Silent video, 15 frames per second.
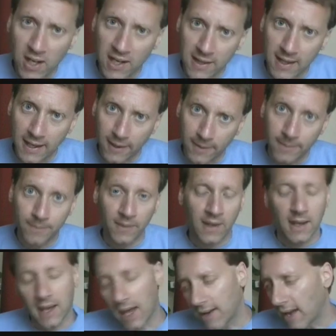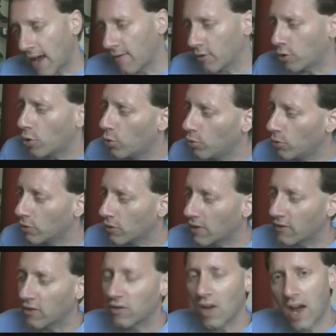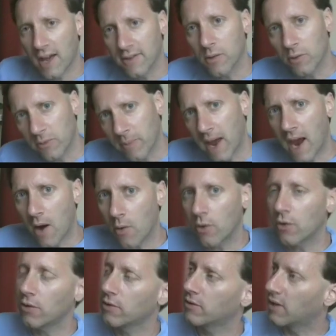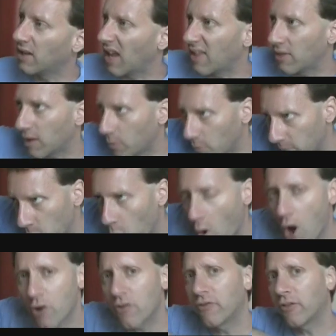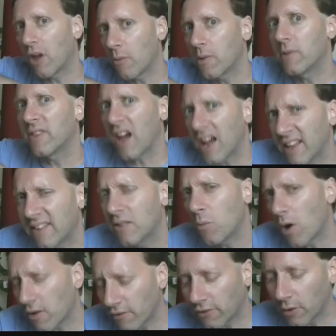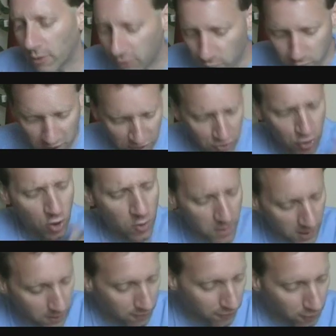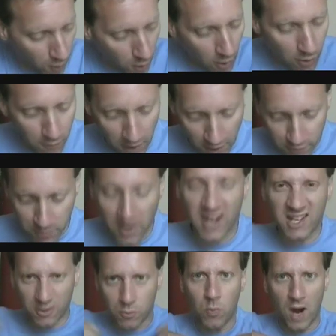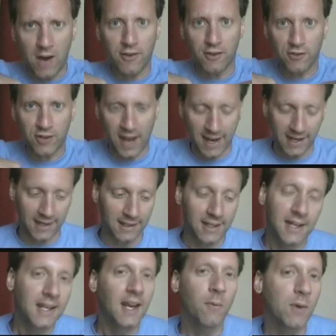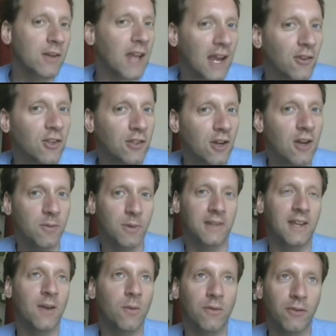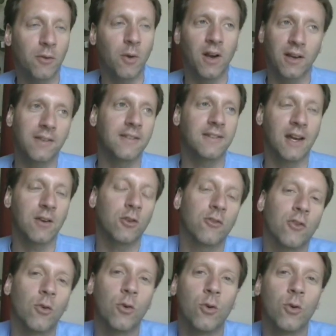in there and to have a cooler on the side that was powered, and there would be water flowing, with icy water flowing through this tubing, and it would flow all around your body and you wear this jacket. And we actually talked about that one for a while because it sounded so